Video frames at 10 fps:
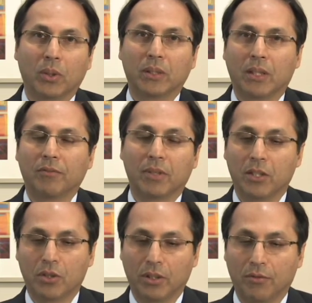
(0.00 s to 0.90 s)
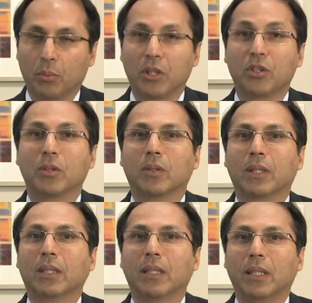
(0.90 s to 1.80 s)
what is confidential information so
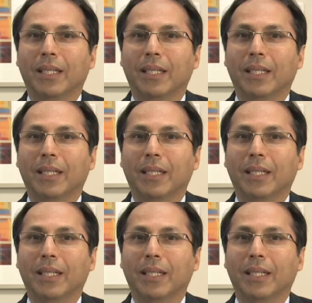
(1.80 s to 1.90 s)
that